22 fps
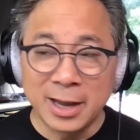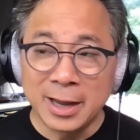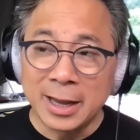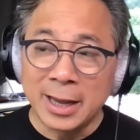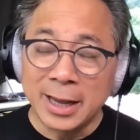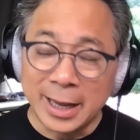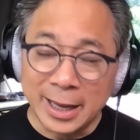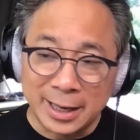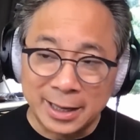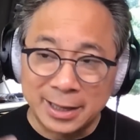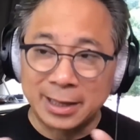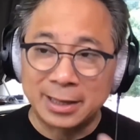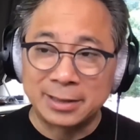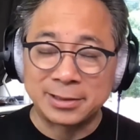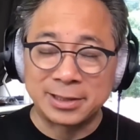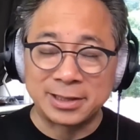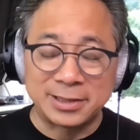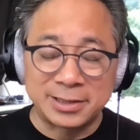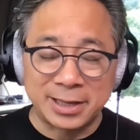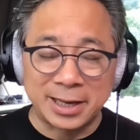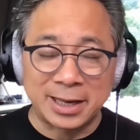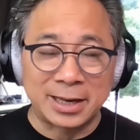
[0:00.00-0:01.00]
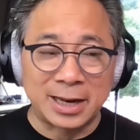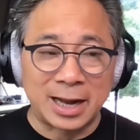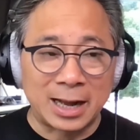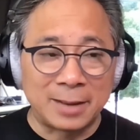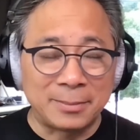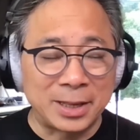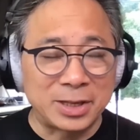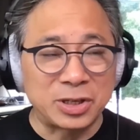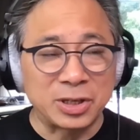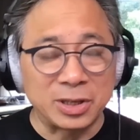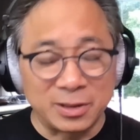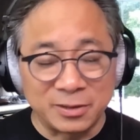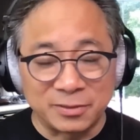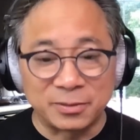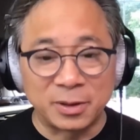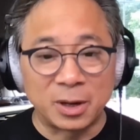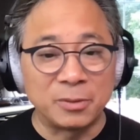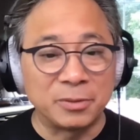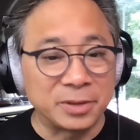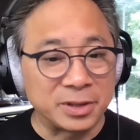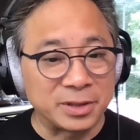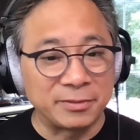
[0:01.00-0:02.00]
And as I said, I'm actually
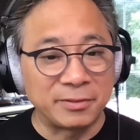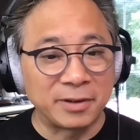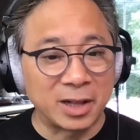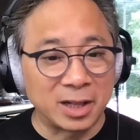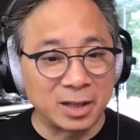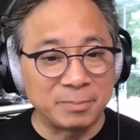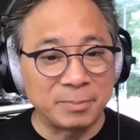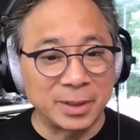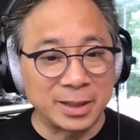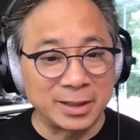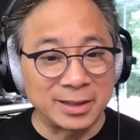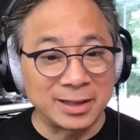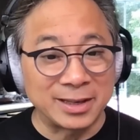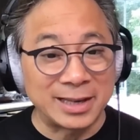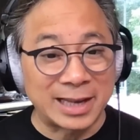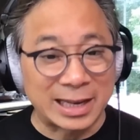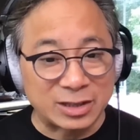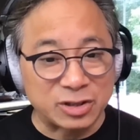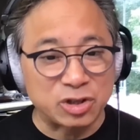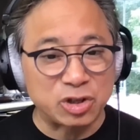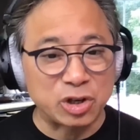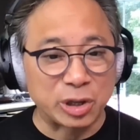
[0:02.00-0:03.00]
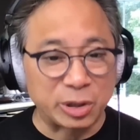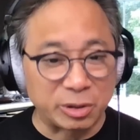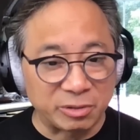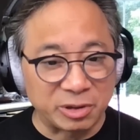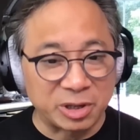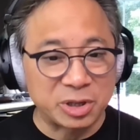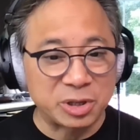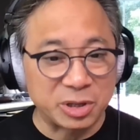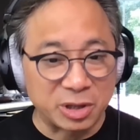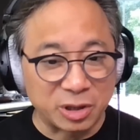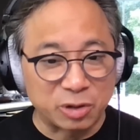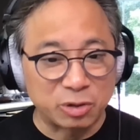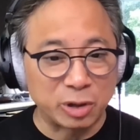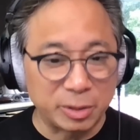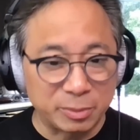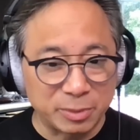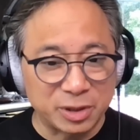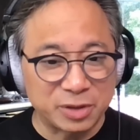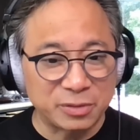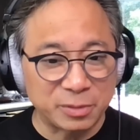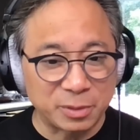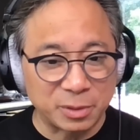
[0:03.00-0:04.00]
involved with developing the next generation of
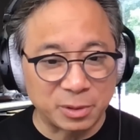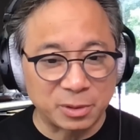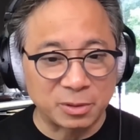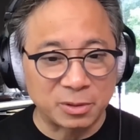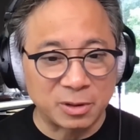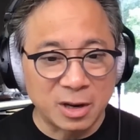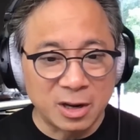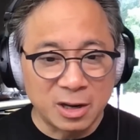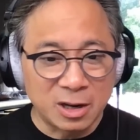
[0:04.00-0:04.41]
treatments for